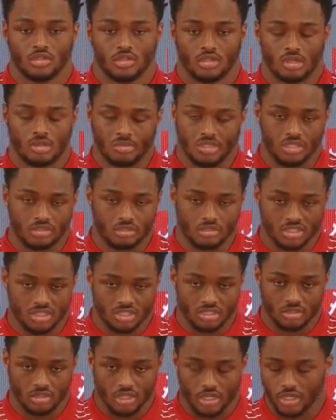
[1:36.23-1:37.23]
I mean, you know, it's
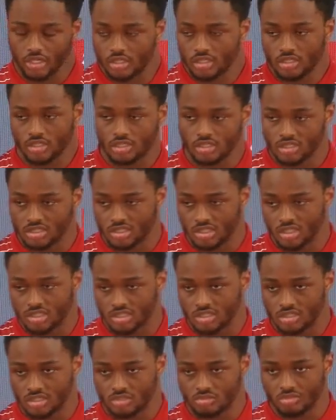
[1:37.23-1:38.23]
still early in the
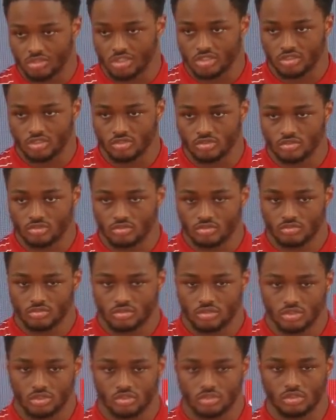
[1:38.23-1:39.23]
season. It's week two,
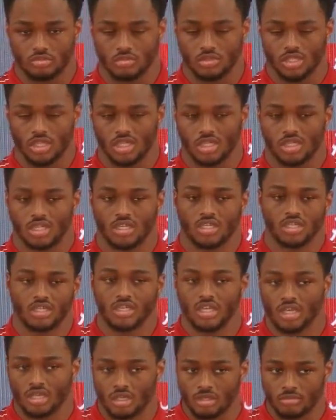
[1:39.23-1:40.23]
so you know we can't let a
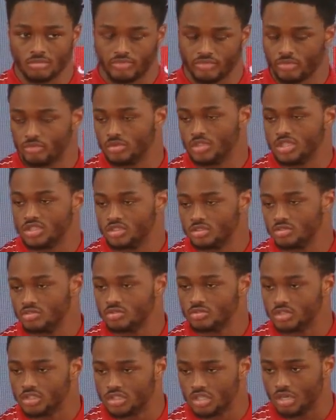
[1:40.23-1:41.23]
game from week two
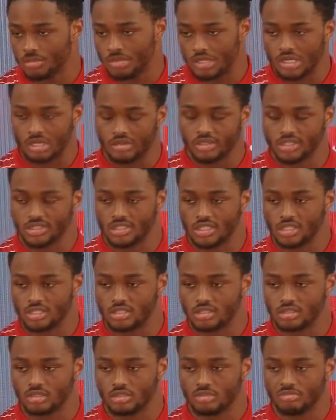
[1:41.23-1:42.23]
determine how our season's
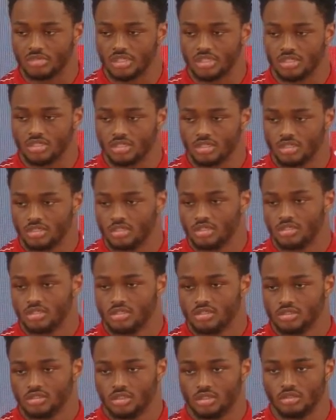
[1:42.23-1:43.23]
going to be.
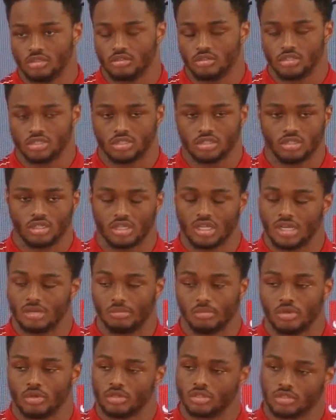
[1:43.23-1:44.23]
So you know, there's still a lot
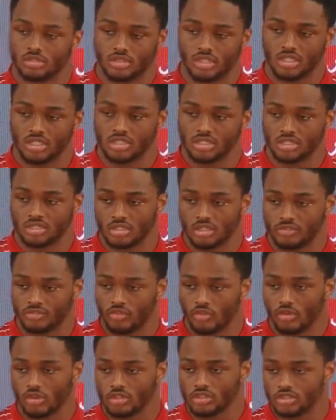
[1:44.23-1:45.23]
more things to look
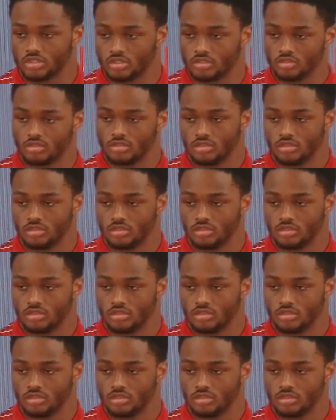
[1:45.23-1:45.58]
forward to.